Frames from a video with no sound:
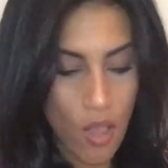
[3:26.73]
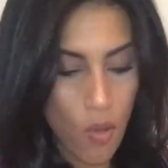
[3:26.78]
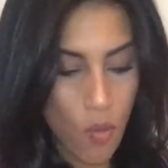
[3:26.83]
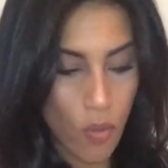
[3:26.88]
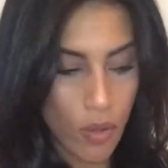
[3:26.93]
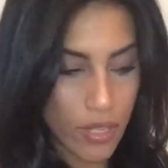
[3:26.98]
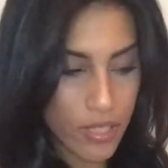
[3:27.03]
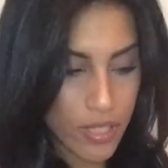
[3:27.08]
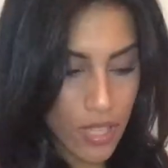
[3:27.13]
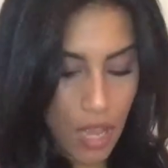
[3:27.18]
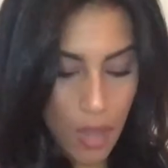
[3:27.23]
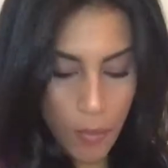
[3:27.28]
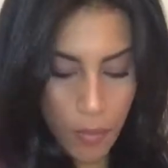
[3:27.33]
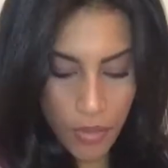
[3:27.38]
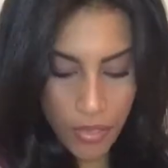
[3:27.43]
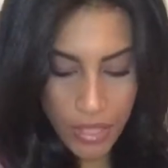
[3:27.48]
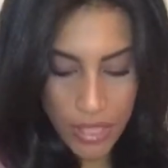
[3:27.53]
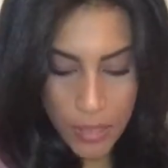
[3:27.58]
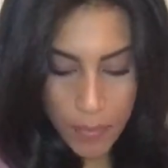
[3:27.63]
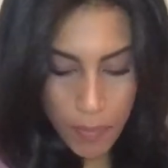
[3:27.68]
What is up
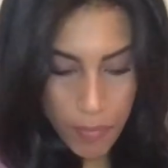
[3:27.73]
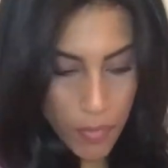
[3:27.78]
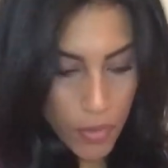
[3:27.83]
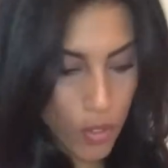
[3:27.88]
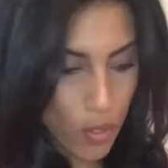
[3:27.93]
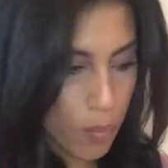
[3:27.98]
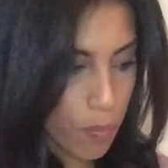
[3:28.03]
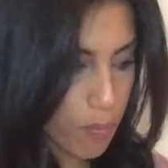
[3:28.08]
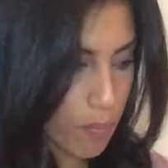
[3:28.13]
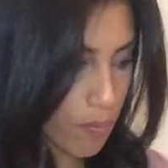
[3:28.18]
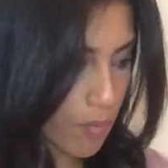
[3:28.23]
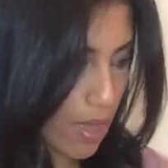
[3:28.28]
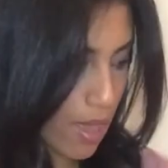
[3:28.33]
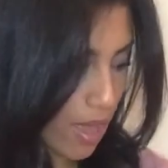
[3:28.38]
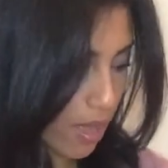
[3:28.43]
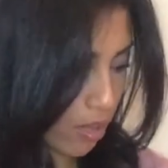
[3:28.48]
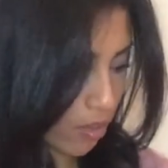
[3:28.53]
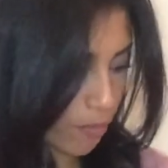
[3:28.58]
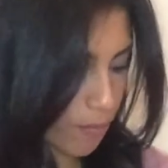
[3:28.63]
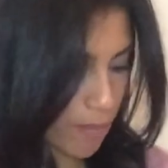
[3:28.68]
with these new
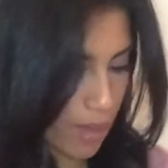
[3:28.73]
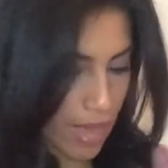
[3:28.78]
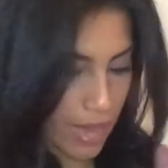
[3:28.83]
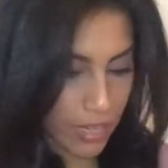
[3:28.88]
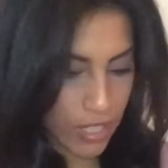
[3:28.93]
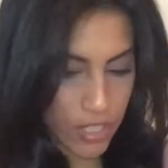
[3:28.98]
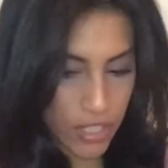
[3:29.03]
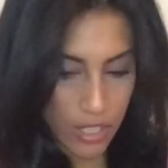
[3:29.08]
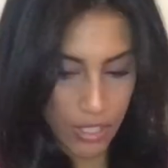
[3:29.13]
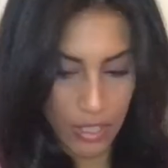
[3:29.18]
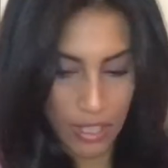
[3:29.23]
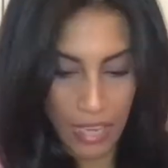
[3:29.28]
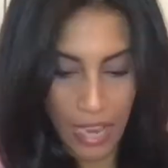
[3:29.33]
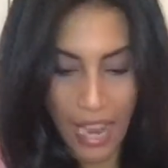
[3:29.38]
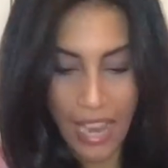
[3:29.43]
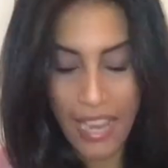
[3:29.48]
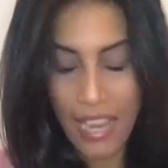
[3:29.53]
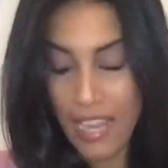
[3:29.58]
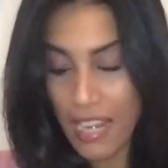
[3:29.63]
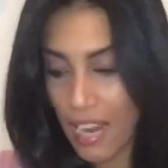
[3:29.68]
ELF packaging? Like
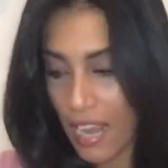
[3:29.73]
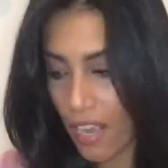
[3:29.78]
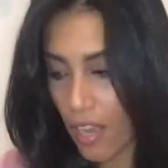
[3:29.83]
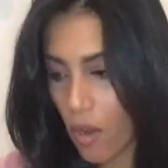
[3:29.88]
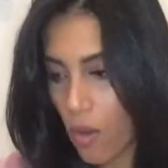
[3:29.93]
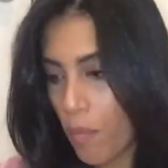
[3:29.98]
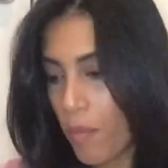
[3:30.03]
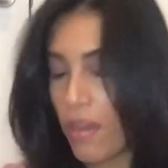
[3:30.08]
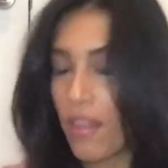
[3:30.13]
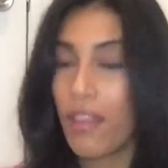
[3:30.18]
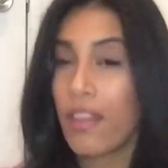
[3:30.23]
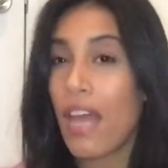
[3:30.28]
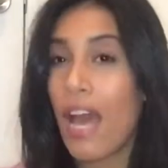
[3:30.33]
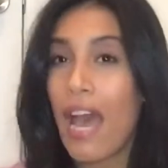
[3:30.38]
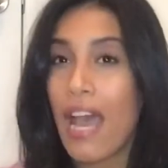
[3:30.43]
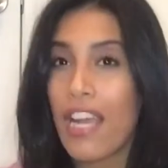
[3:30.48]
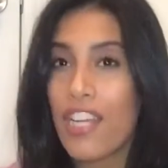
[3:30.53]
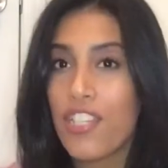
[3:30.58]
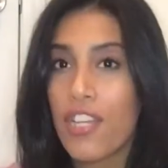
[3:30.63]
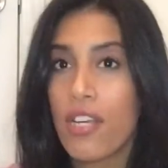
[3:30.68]
I cannot open it. Like the
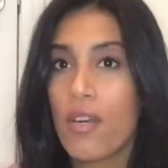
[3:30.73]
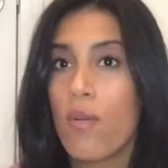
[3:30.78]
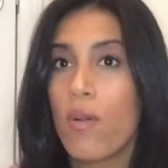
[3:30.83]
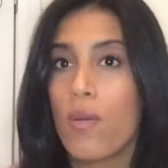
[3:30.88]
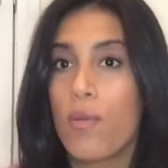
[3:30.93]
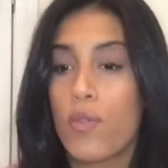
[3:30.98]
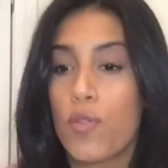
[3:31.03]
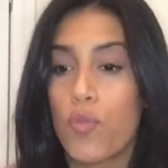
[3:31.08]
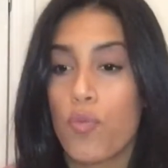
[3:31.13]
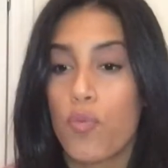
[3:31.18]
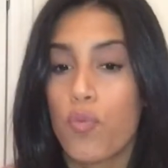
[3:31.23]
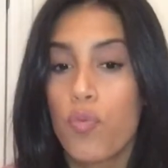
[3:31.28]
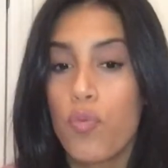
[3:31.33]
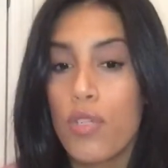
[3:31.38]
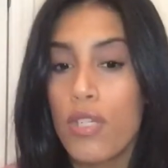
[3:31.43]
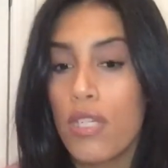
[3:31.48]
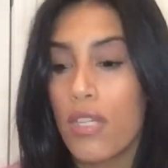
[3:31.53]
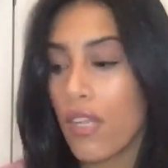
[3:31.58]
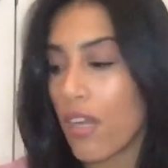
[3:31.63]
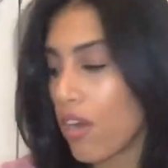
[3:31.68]
eyeshadow one was
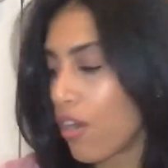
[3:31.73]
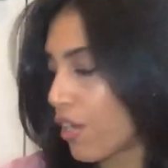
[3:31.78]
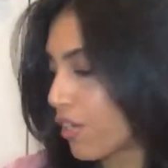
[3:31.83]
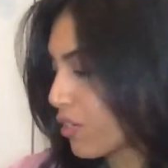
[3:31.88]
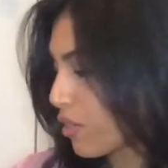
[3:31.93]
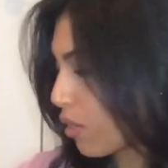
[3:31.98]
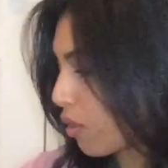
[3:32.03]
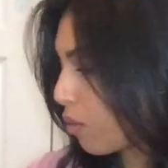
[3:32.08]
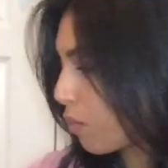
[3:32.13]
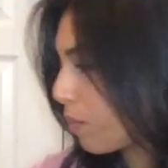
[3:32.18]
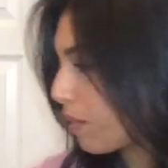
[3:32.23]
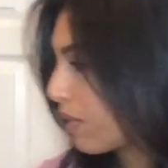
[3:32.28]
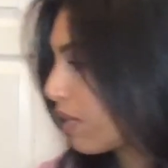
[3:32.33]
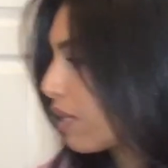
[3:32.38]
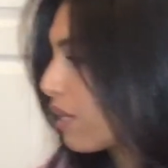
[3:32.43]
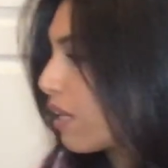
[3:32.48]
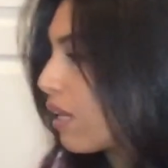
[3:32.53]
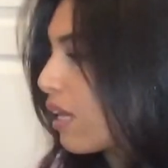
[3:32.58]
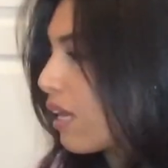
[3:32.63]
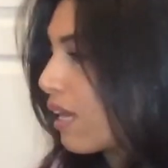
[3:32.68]
really hard to open,
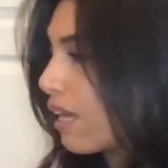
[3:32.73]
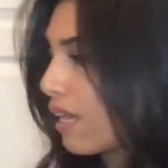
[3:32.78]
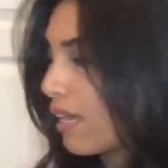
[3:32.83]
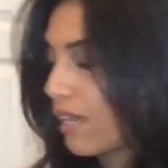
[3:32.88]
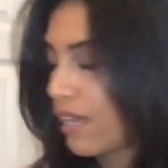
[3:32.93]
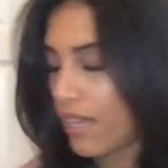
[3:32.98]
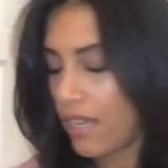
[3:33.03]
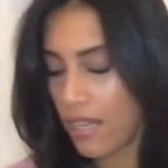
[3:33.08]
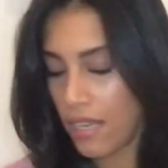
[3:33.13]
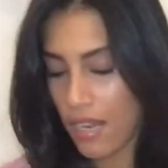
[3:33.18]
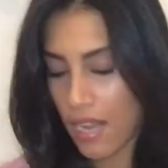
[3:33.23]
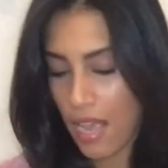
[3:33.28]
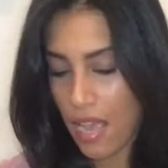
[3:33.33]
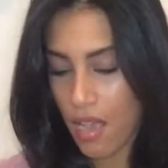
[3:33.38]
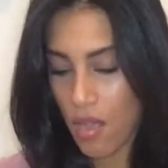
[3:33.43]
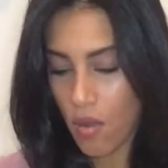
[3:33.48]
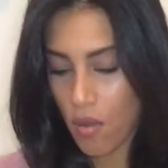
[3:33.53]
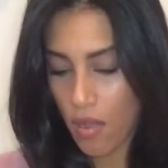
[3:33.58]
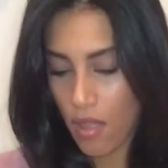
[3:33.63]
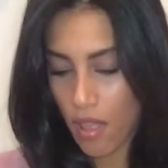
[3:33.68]
and
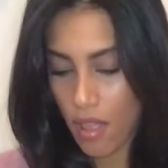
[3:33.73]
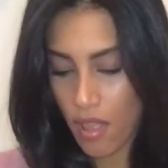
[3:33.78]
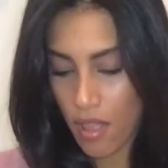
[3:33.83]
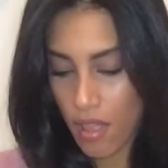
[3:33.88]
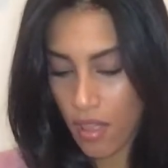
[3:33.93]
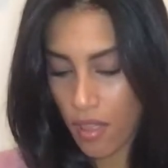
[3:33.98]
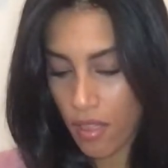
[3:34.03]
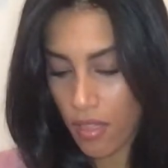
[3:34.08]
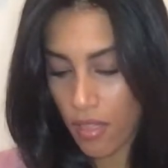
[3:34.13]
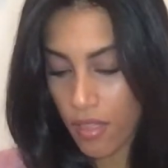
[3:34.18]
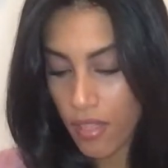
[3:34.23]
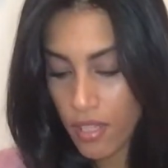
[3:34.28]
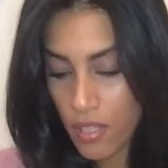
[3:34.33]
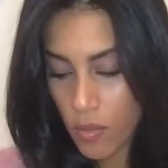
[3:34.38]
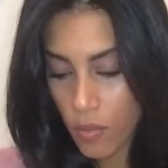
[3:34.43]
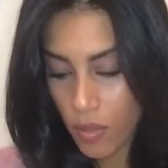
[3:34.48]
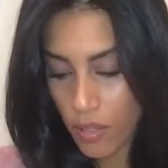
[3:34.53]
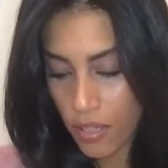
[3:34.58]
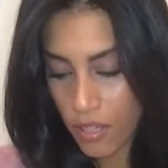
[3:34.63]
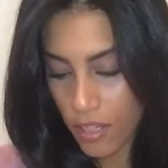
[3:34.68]
now this
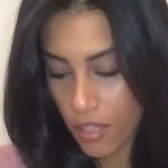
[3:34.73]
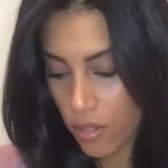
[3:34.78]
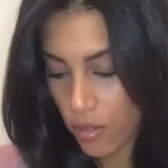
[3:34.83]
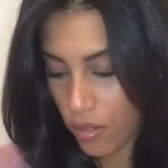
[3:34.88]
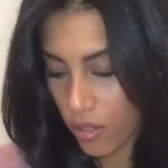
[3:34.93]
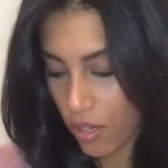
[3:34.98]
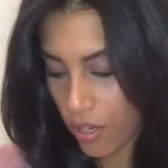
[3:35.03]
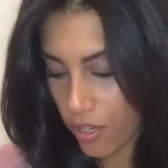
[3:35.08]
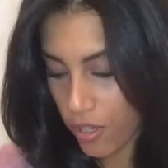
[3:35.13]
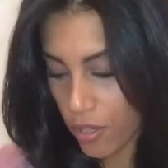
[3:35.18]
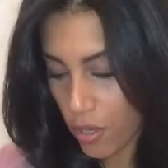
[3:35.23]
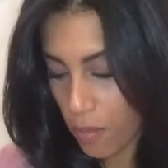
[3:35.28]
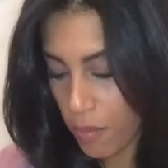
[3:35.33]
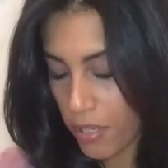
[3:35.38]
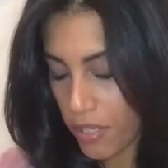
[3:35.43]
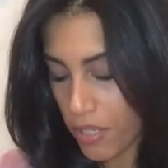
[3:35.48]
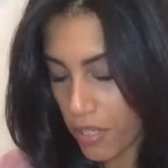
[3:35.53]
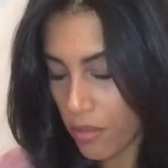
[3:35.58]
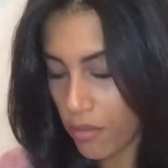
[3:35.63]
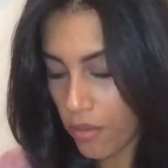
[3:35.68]
one is really hard to open
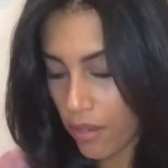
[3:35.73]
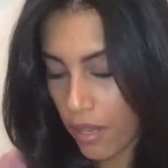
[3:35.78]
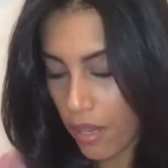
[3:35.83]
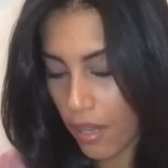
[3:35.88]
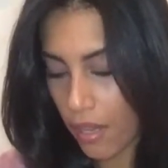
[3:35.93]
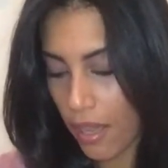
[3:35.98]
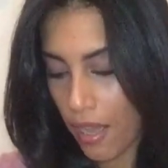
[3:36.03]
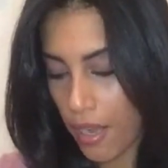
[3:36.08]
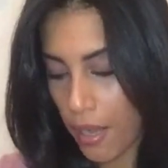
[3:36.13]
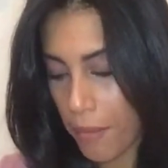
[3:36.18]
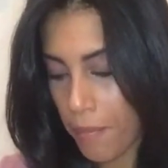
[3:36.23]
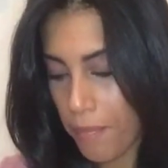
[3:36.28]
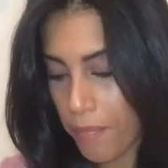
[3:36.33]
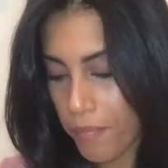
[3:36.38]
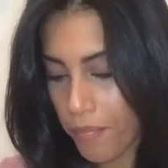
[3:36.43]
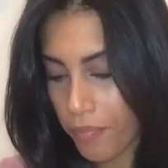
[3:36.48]
too. Okay, I got it.